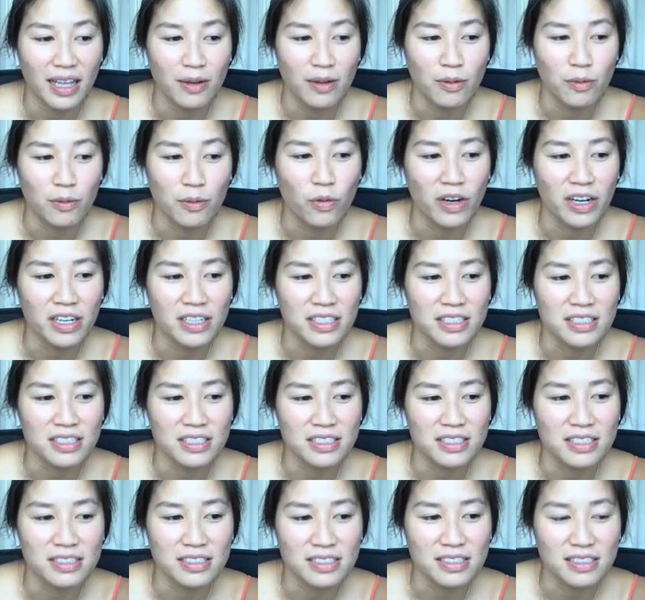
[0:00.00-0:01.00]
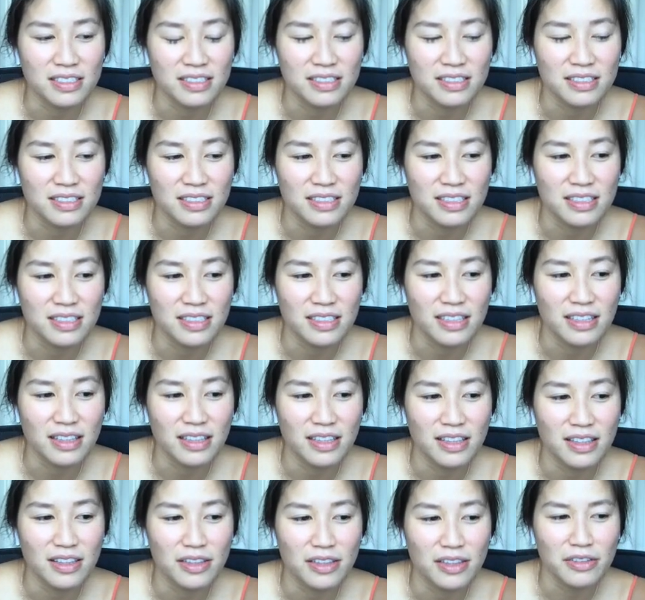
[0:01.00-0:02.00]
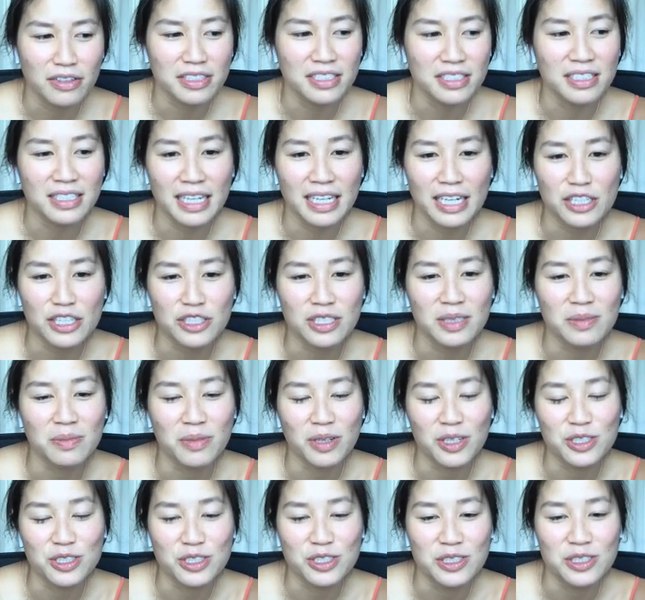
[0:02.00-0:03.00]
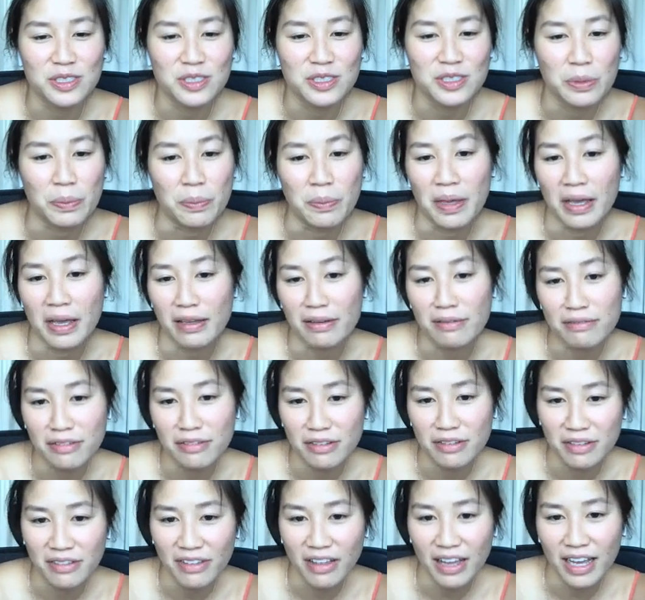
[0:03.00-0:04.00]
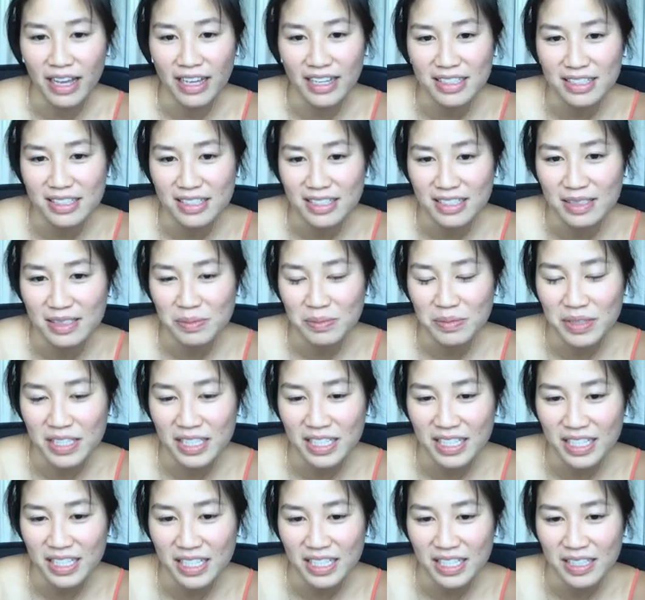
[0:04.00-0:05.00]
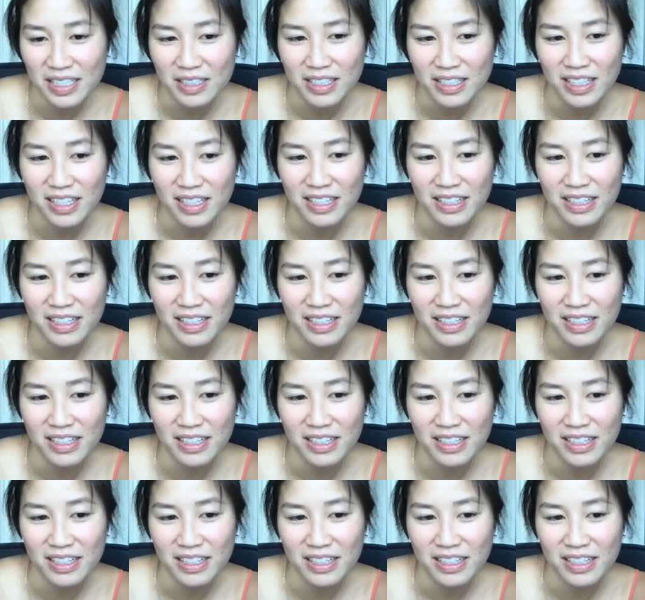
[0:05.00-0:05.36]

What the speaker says: Whereas there isn't actually much demand for that in media.